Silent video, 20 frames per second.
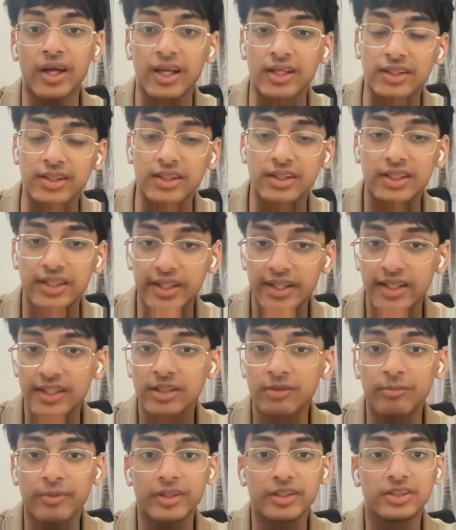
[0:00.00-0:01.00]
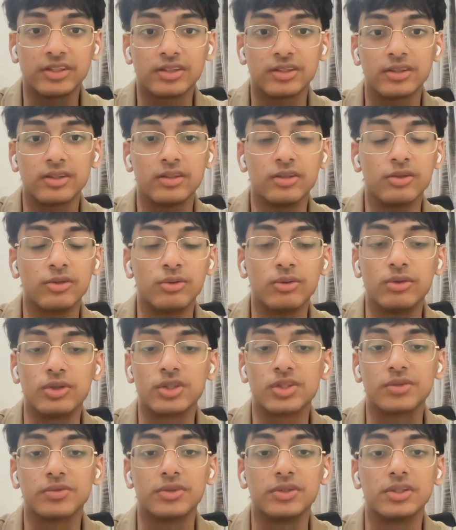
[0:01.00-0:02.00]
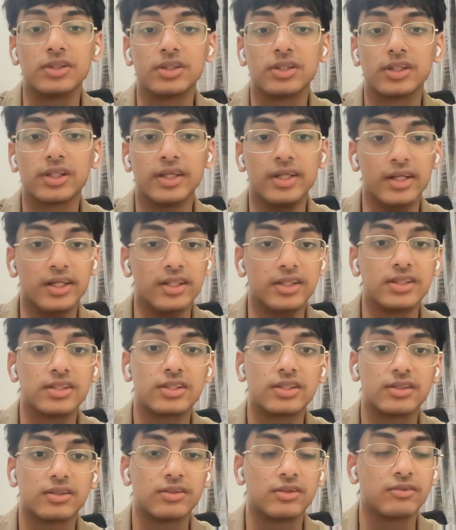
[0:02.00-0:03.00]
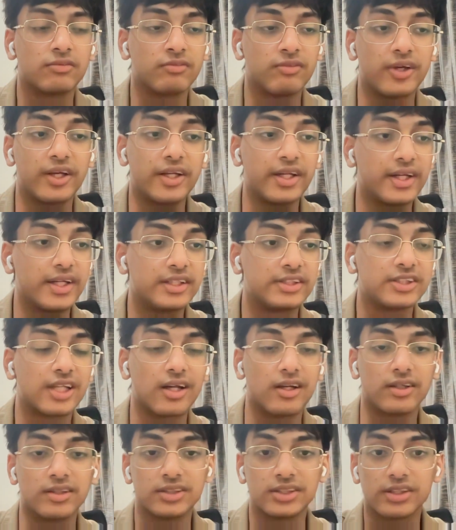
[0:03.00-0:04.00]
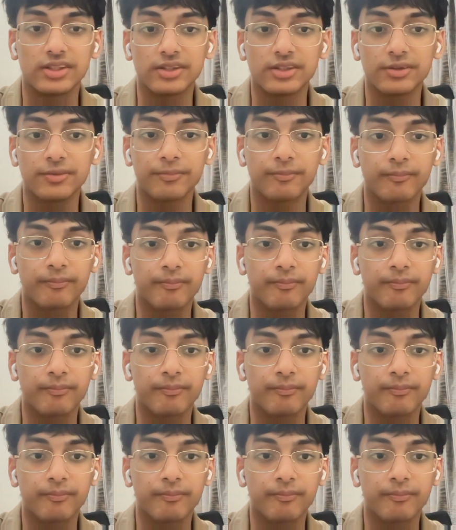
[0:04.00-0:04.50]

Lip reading: As a CS major, the coursework is very challenging.